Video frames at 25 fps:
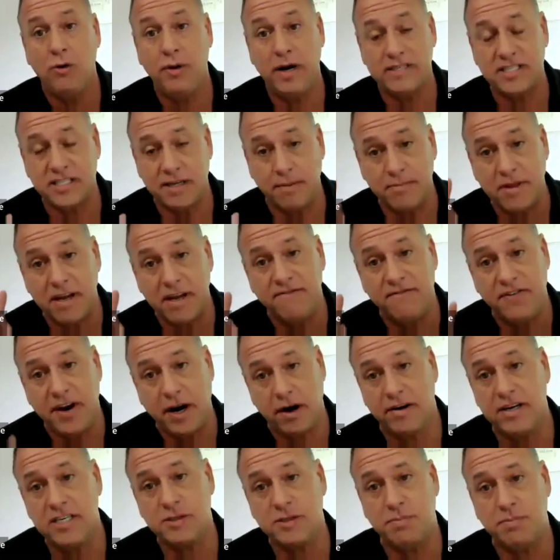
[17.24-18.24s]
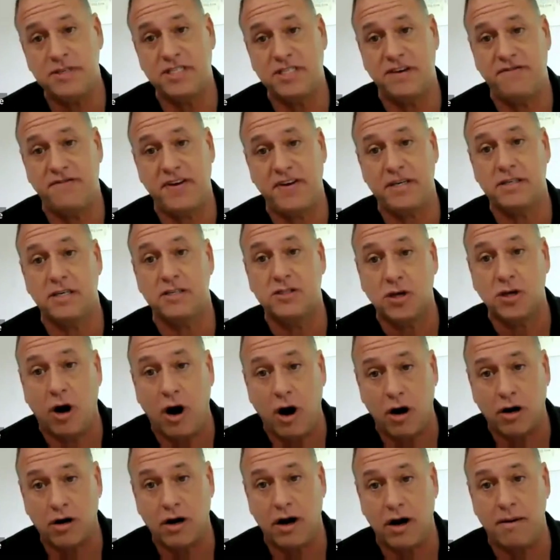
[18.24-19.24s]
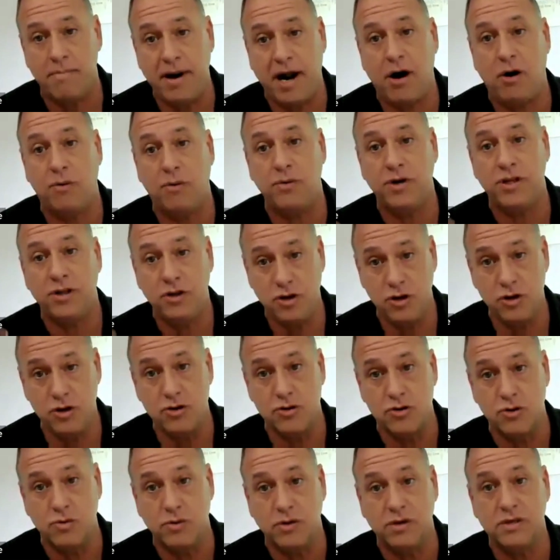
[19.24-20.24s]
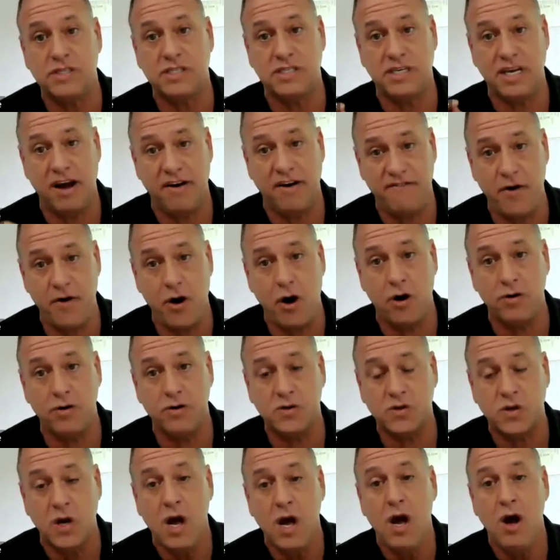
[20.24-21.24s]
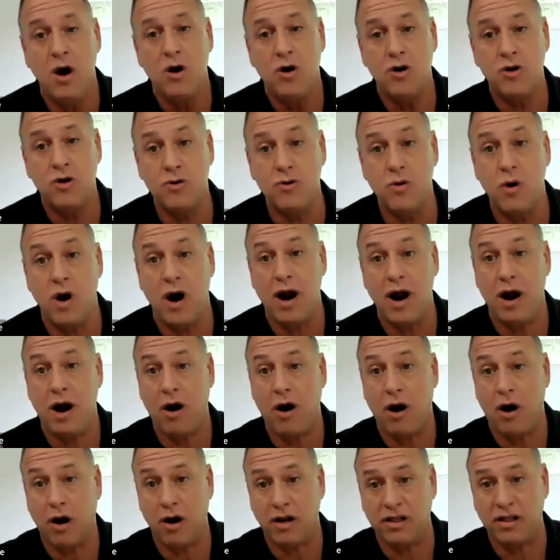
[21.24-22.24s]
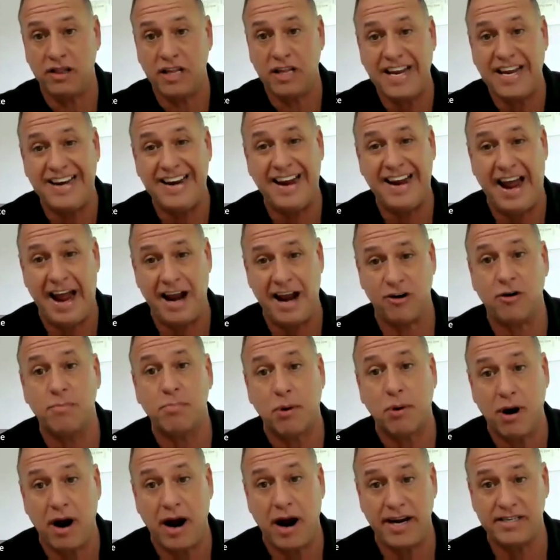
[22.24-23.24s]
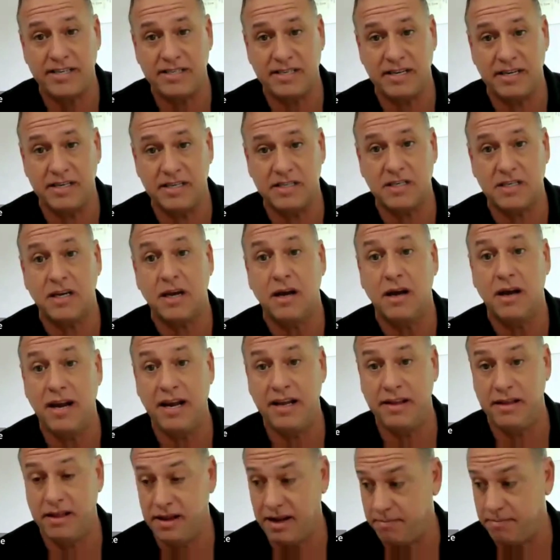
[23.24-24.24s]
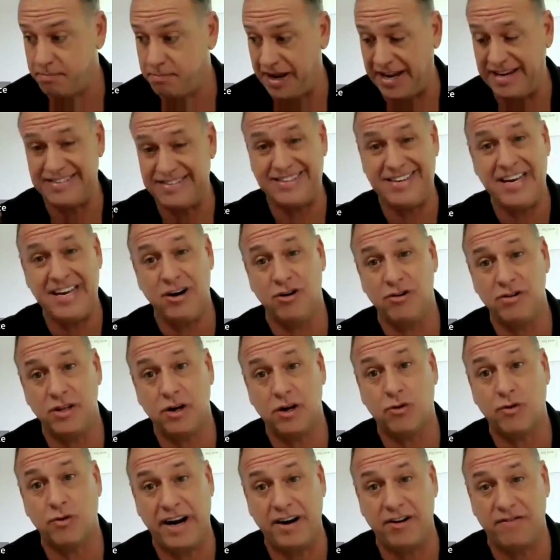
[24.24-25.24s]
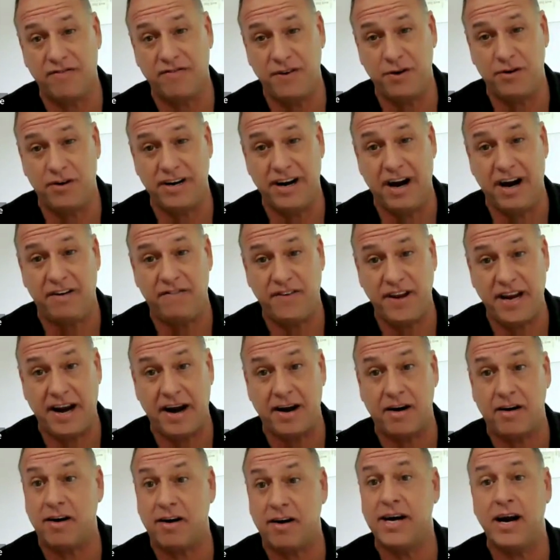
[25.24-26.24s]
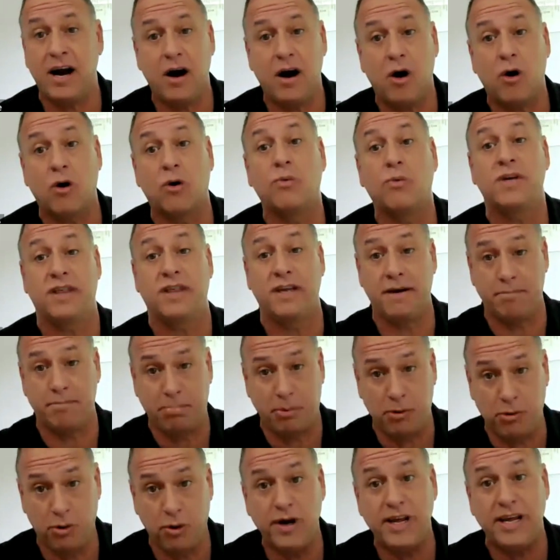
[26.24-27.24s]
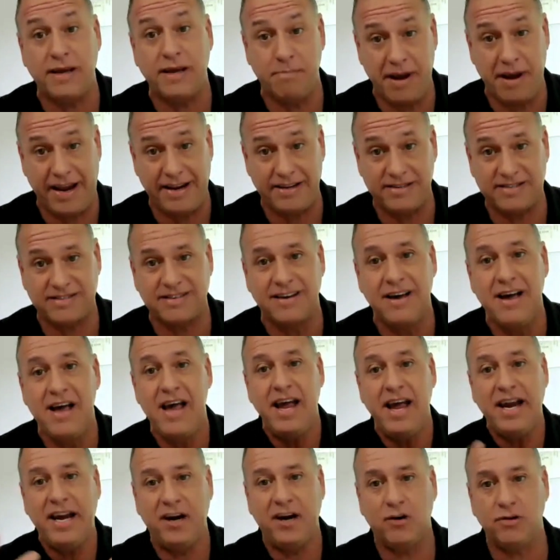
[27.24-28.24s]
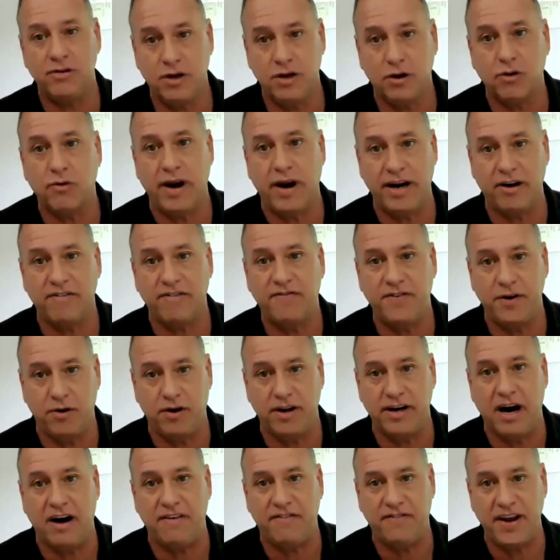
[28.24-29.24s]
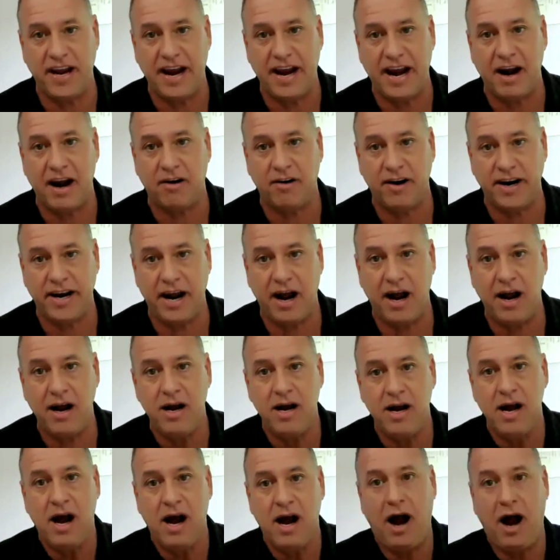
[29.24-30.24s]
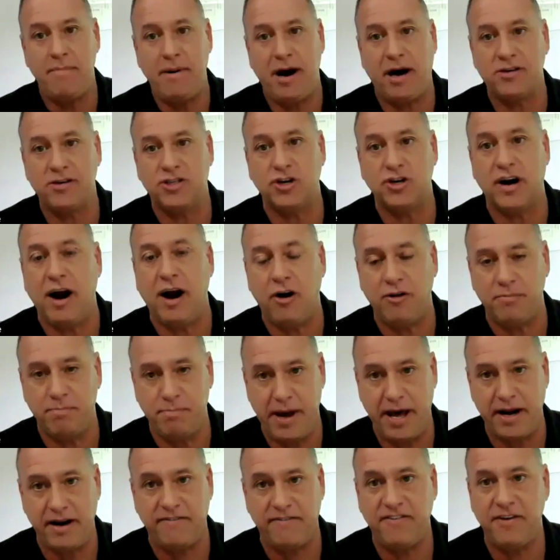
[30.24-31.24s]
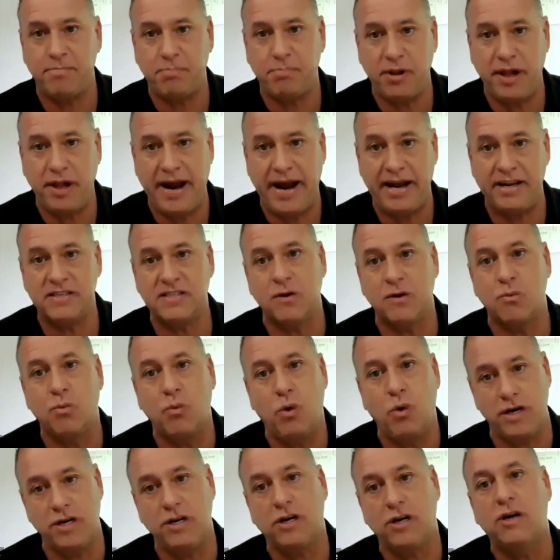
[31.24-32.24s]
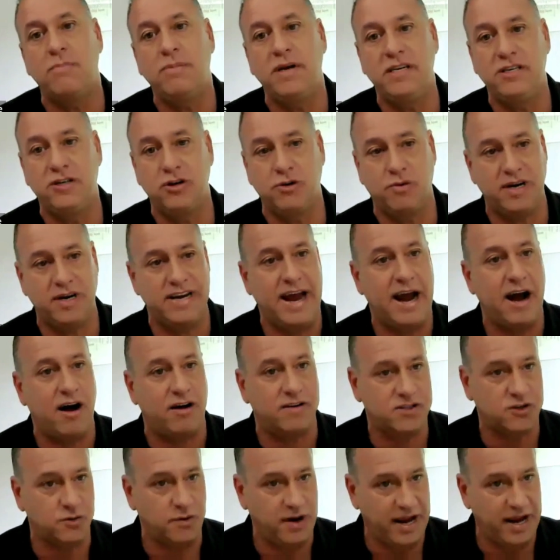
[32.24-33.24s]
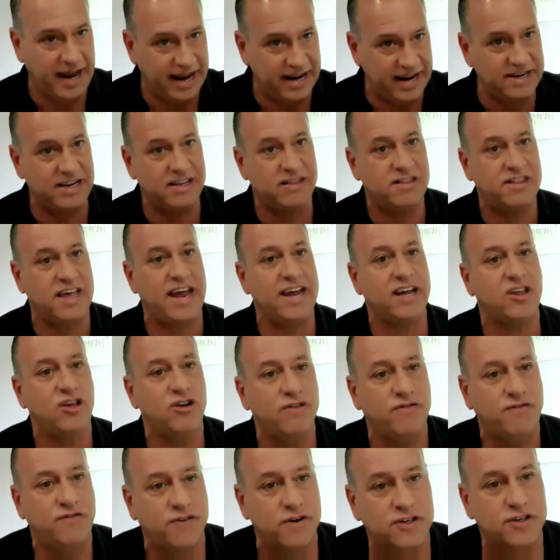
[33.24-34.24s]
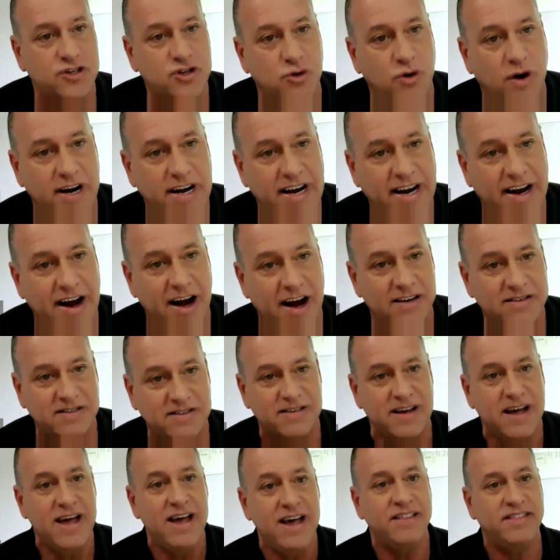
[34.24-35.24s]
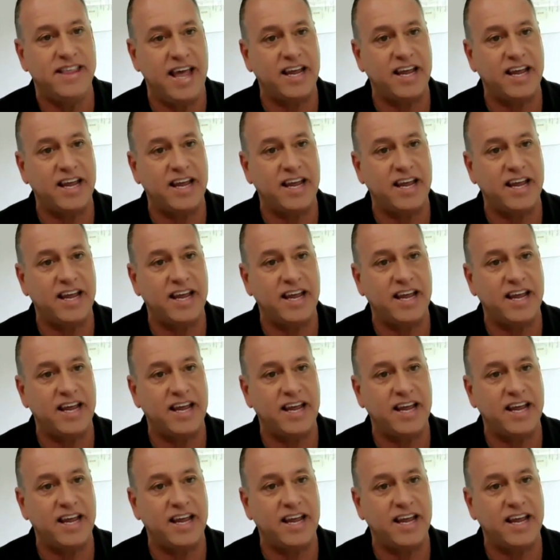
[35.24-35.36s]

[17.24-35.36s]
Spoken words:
who has something very specific to talk about with you, CFOs who are leading enterprises based here in the greater Philadelphia area or with an employee base here in the greater Philadelphia area about your health benefit plans and what you can be doing now. So Andy, thank you for joining us.